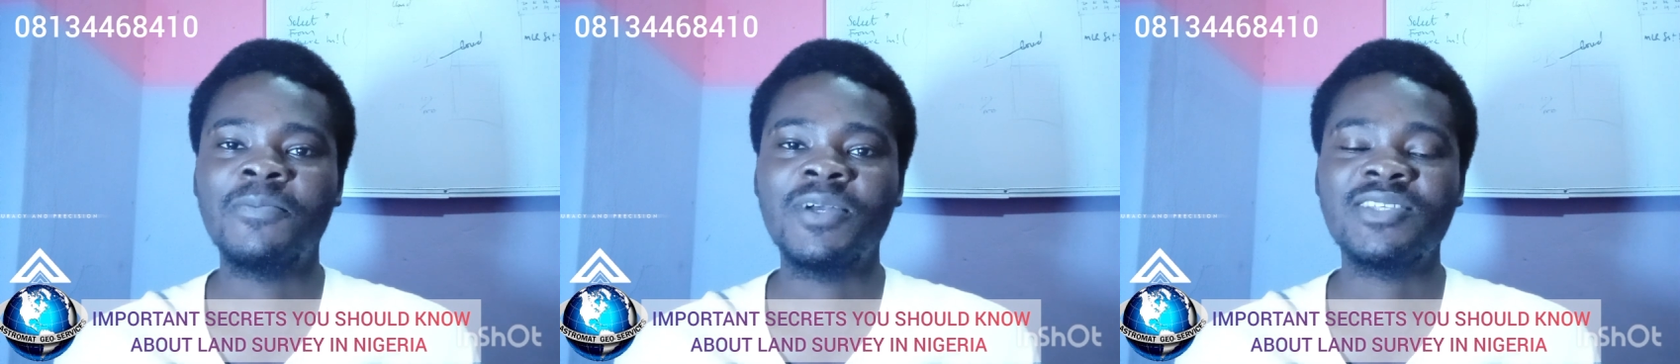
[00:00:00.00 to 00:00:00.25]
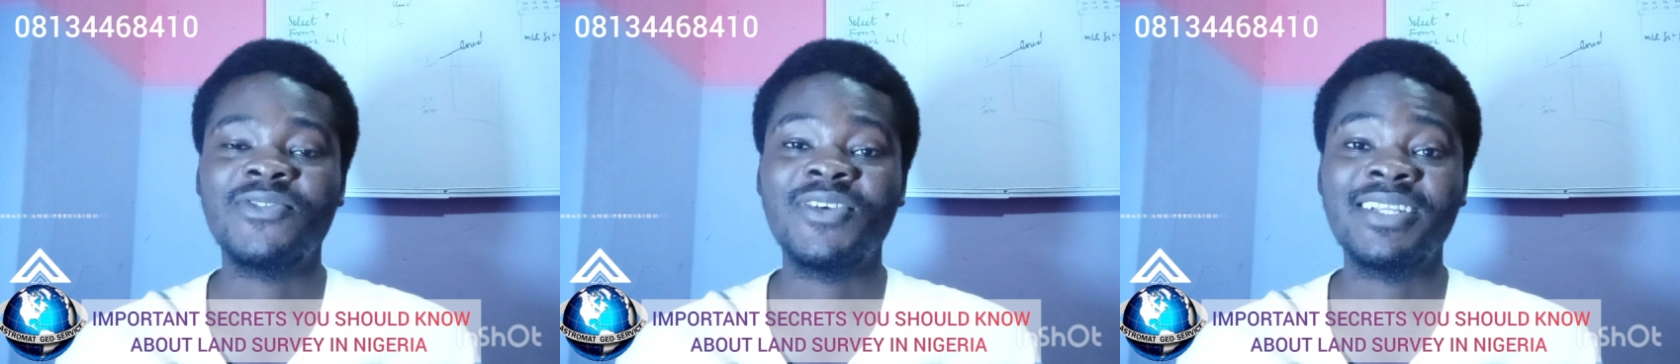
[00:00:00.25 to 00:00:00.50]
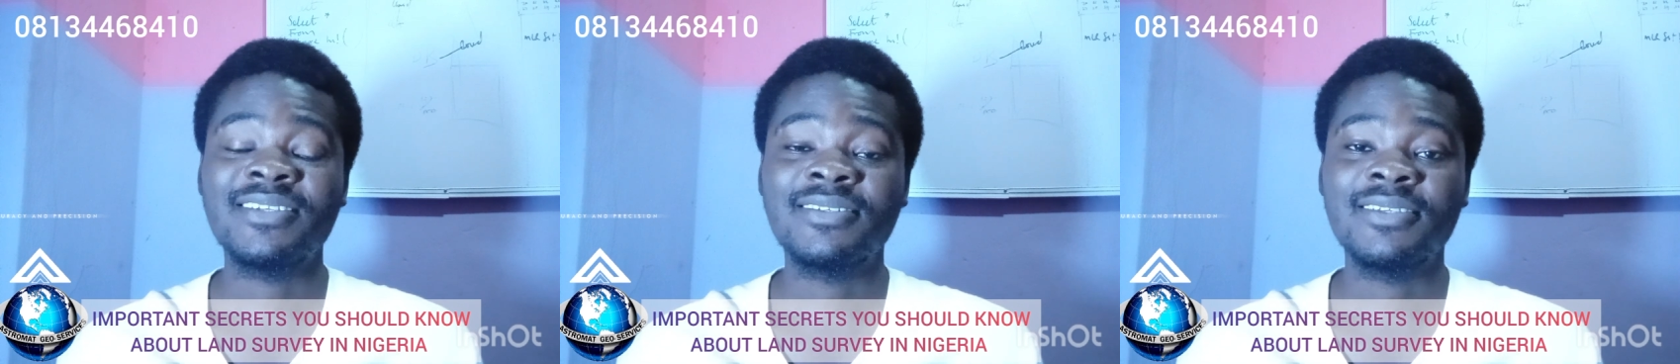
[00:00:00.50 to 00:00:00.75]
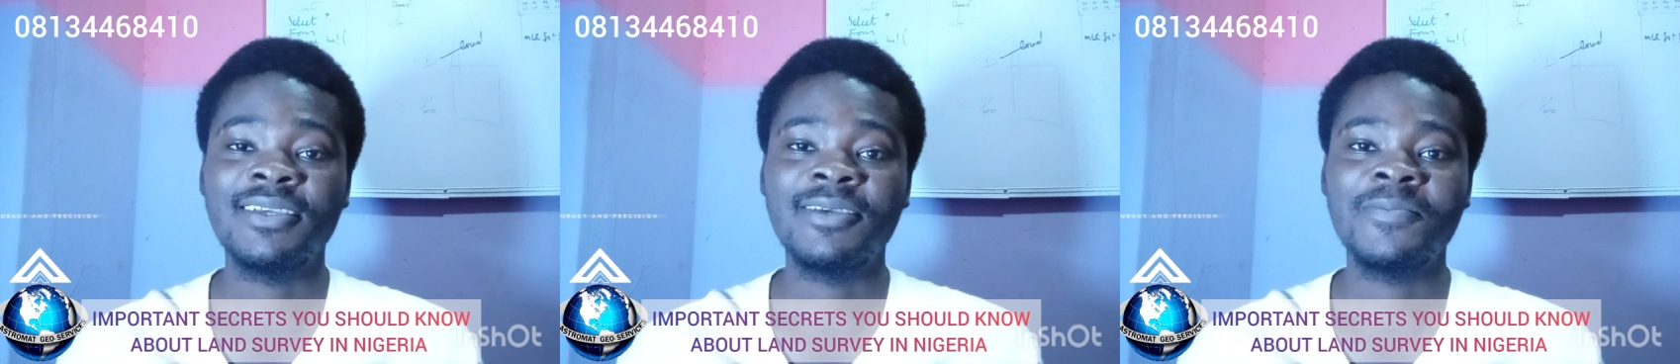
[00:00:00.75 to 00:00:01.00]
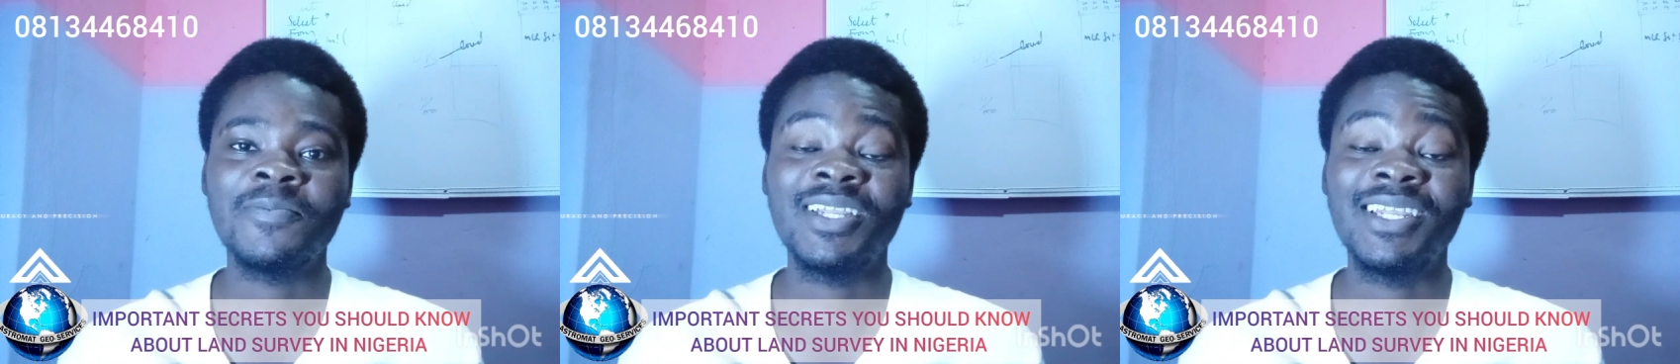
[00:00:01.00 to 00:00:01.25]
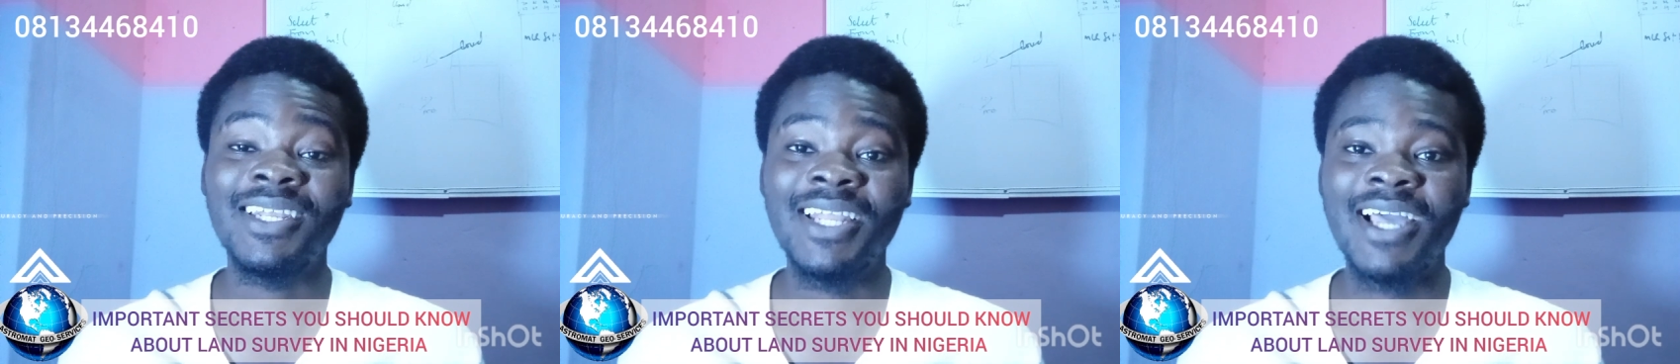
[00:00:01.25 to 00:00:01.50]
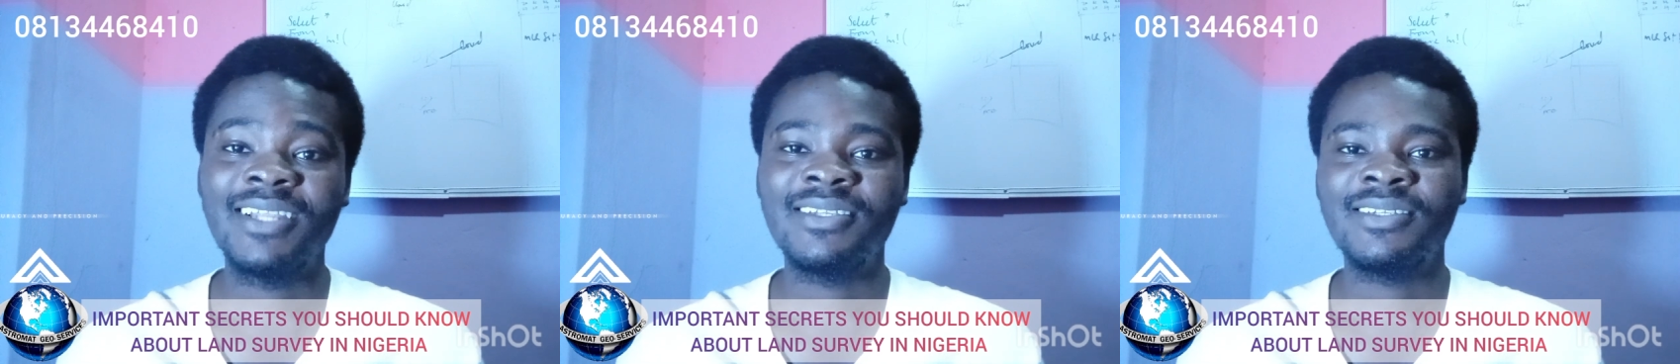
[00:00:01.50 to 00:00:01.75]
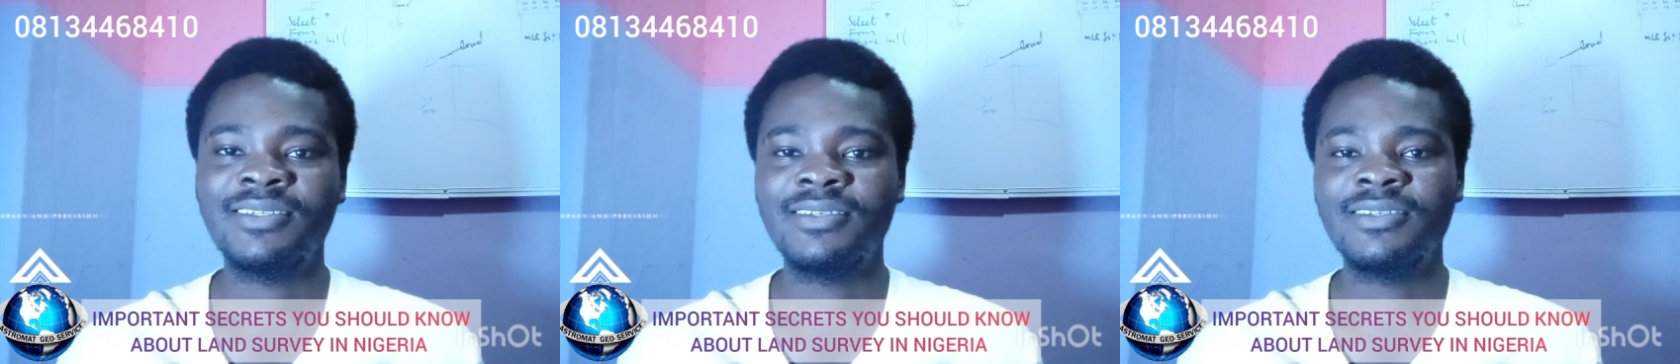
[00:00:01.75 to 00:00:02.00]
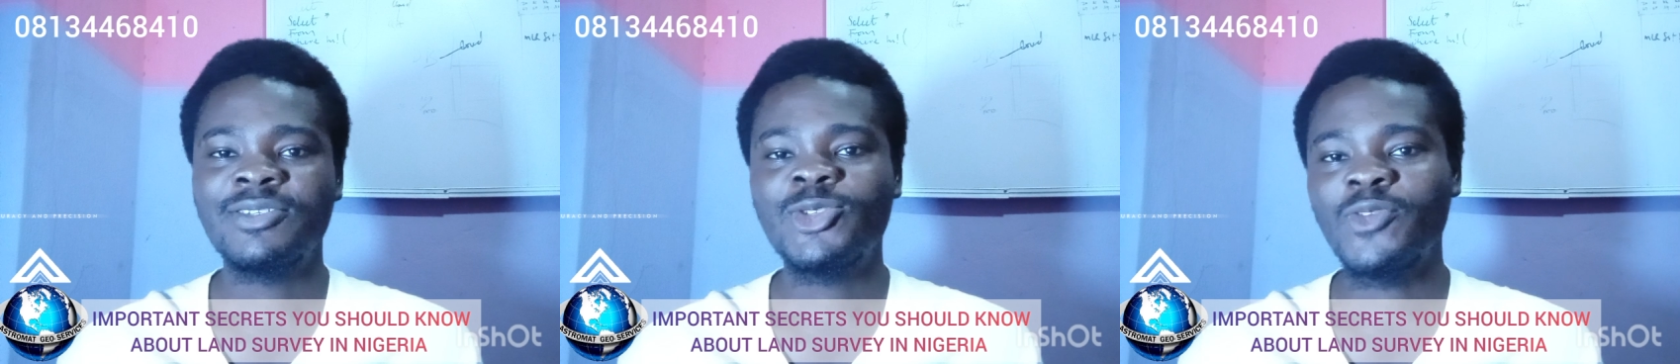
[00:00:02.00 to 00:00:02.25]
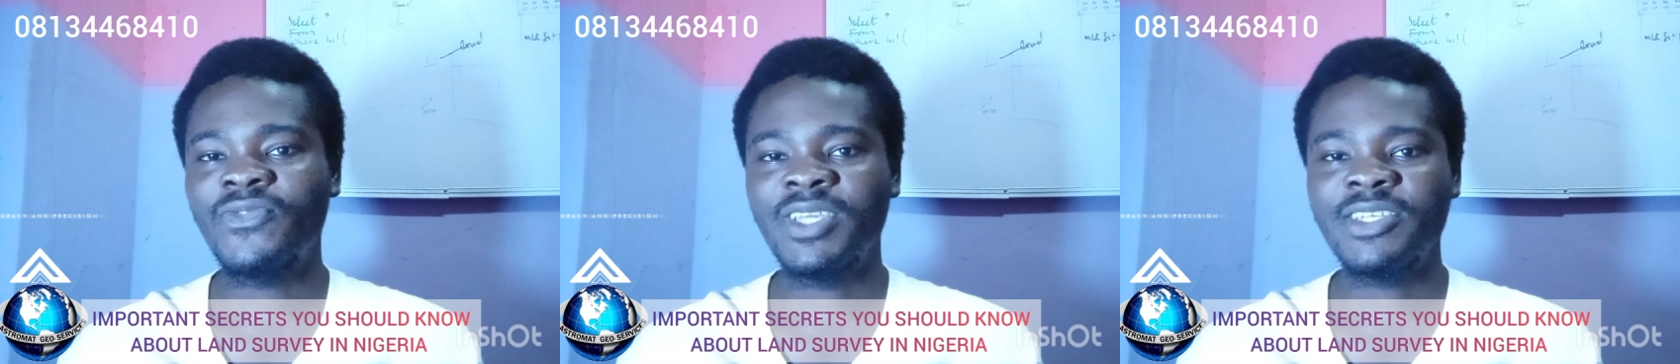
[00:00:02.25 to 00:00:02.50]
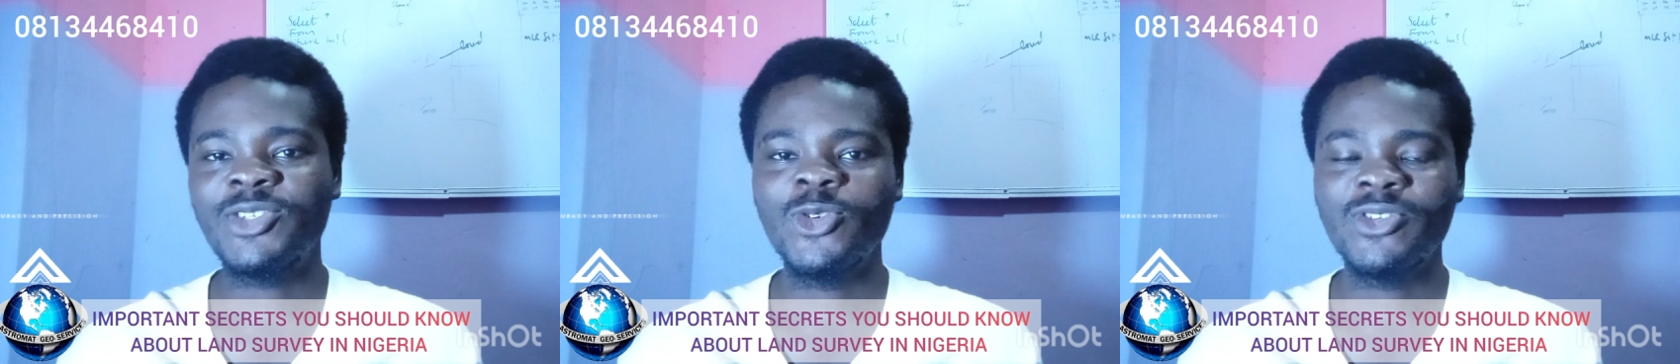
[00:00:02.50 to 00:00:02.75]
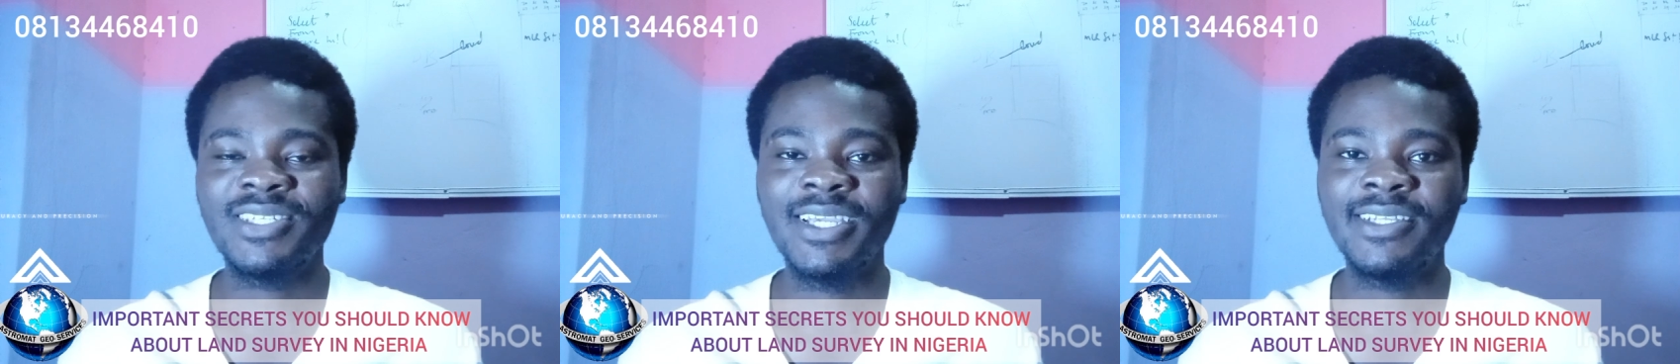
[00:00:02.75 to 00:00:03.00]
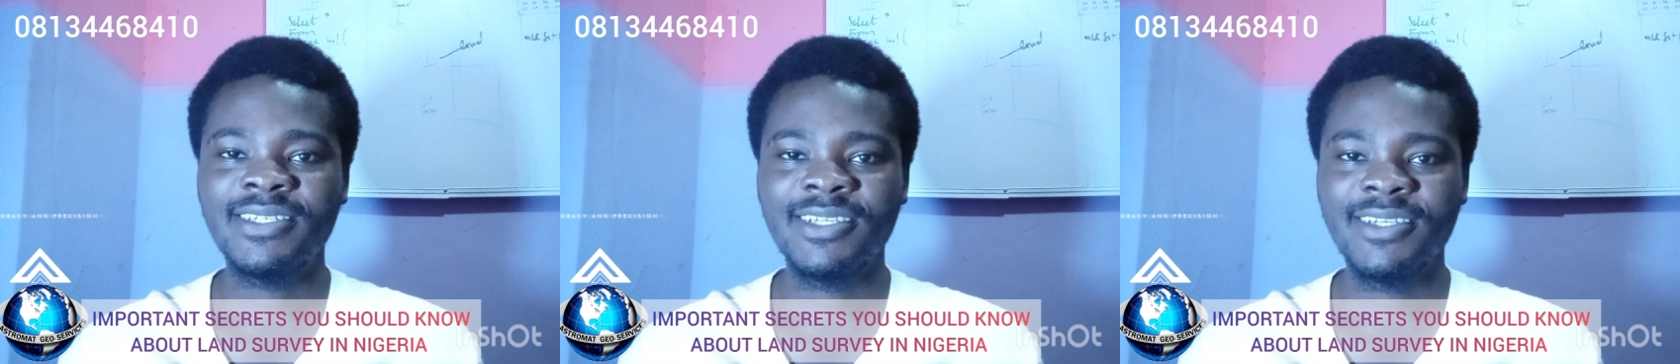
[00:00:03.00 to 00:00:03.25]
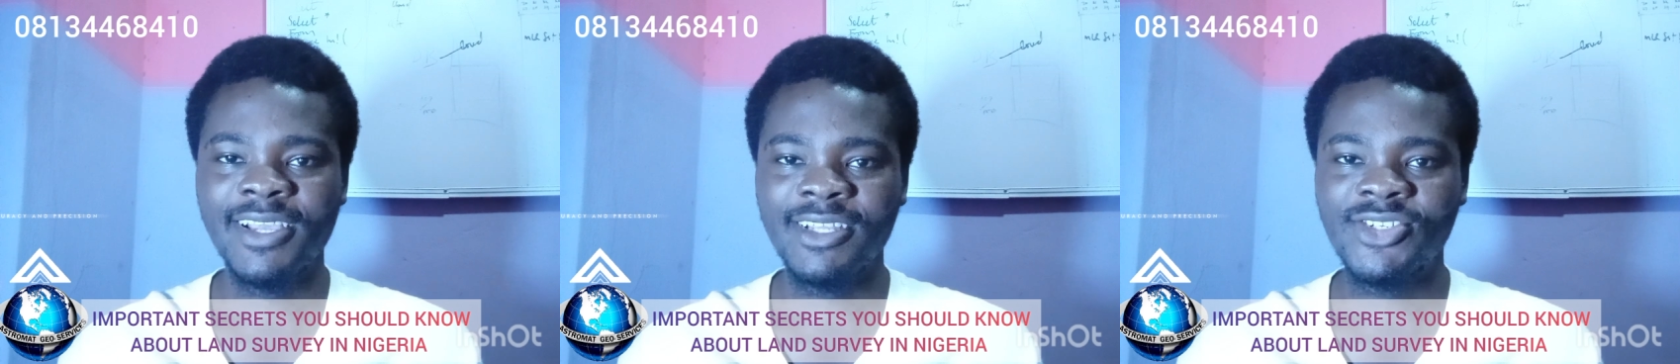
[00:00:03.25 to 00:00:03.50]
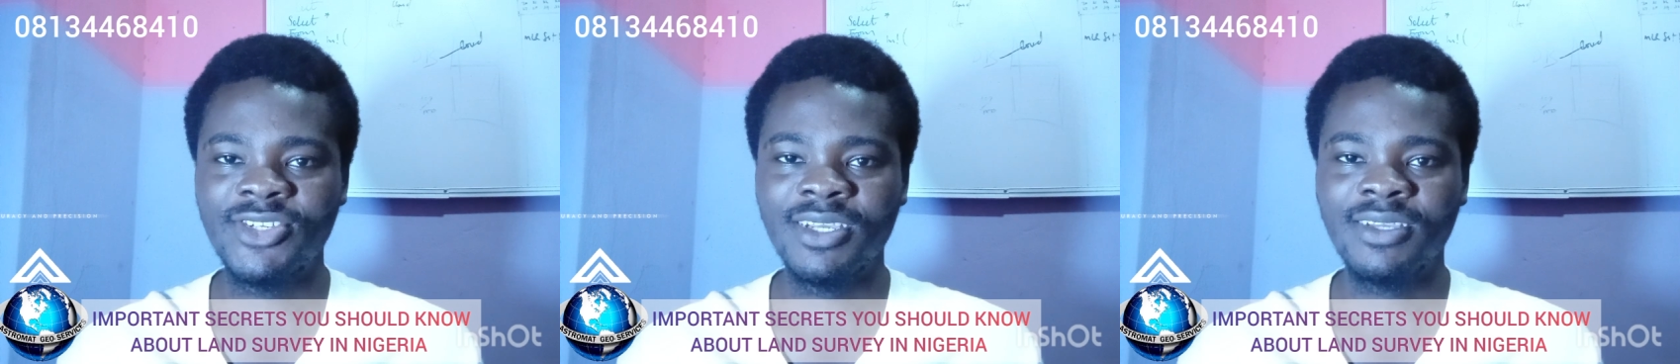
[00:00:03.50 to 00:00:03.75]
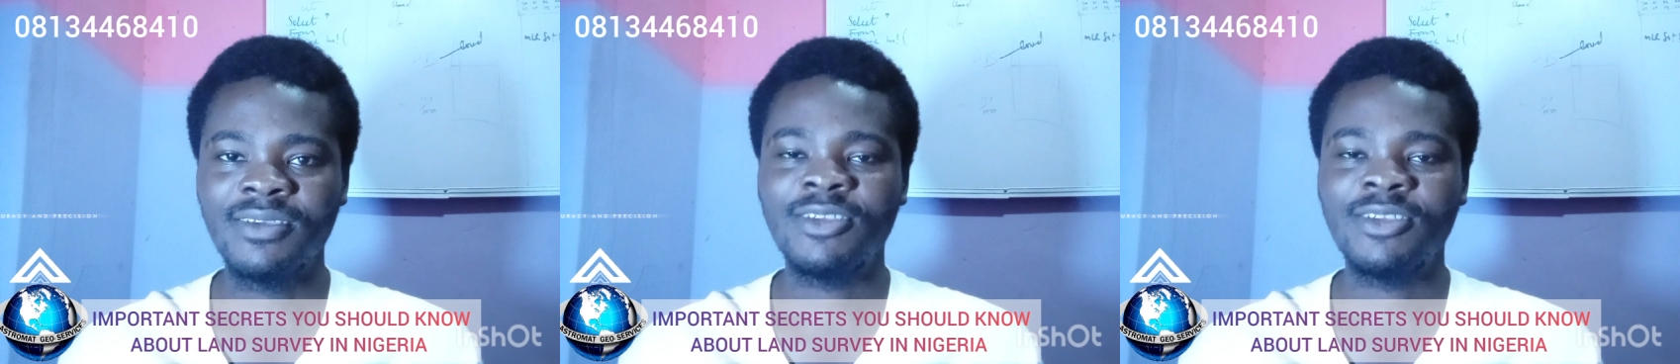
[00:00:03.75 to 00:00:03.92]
as far as land survey is concerned in Nigeria.